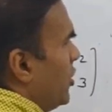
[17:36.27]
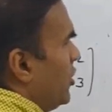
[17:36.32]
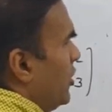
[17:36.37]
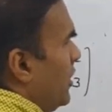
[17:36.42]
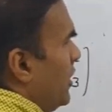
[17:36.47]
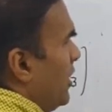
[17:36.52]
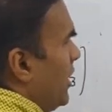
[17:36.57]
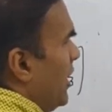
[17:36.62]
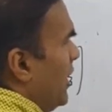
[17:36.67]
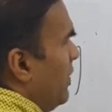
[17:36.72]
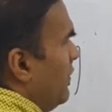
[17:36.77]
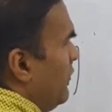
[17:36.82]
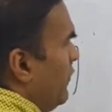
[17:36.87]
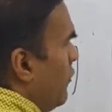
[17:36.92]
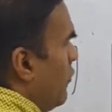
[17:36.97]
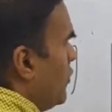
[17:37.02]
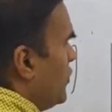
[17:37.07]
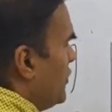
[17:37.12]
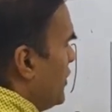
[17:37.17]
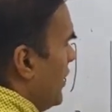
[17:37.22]
13
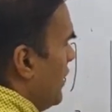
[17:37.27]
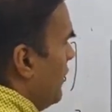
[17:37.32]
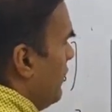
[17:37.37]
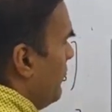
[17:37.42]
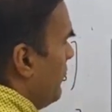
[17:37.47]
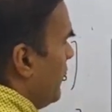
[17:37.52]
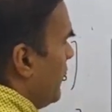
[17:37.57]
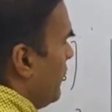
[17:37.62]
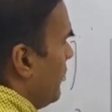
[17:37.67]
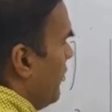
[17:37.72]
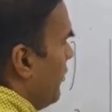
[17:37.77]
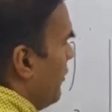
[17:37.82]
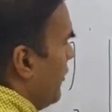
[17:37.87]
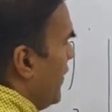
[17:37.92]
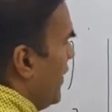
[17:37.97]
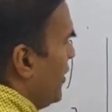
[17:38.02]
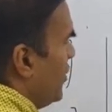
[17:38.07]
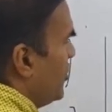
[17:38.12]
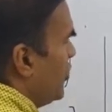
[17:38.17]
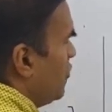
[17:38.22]
4s are
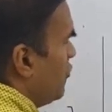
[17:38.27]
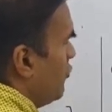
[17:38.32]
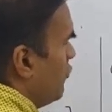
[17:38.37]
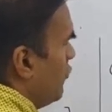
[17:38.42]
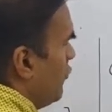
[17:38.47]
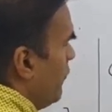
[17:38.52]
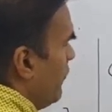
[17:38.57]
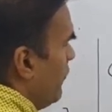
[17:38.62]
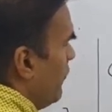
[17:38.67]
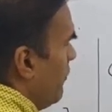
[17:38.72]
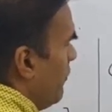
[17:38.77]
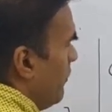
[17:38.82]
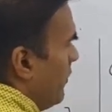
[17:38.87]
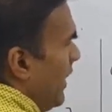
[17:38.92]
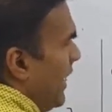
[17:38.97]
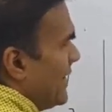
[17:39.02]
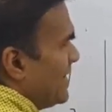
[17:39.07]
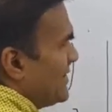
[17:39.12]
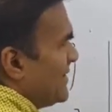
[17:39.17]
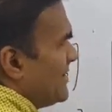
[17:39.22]
52
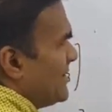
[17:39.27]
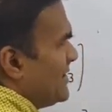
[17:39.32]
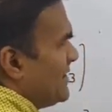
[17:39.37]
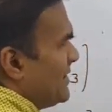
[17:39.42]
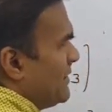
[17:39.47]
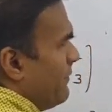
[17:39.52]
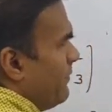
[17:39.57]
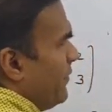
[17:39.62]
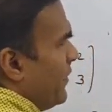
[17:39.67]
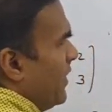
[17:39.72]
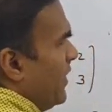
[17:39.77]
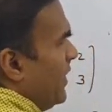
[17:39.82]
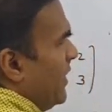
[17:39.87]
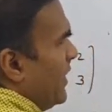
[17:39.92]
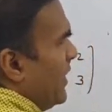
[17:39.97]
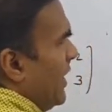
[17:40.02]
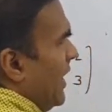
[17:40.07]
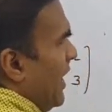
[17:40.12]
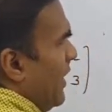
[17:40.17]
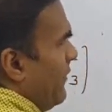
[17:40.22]
plus
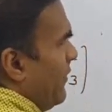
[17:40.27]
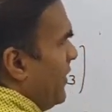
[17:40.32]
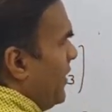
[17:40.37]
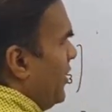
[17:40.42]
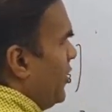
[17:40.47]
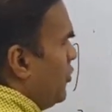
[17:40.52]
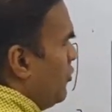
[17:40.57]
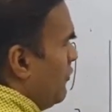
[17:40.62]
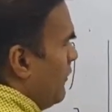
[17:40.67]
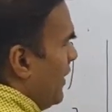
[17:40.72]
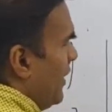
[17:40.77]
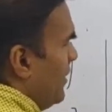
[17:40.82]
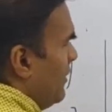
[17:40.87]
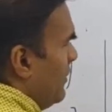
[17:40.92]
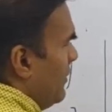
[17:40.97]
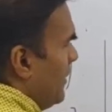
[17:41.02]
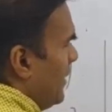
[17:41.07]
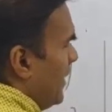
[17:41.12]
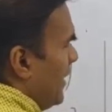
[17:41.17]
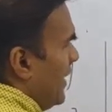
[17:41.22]
11 into
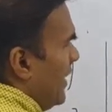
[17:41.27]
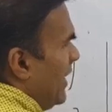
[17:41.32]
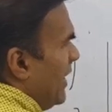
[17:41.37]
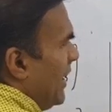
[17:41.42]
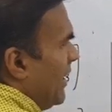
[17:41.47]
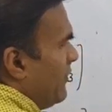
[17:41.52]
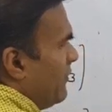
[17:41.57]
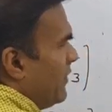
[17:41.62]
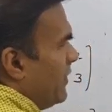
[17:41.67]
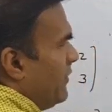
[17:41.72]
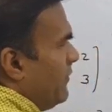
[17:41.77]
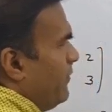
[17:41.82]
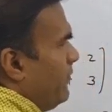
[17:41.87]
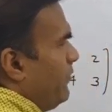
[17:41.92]
1, 11.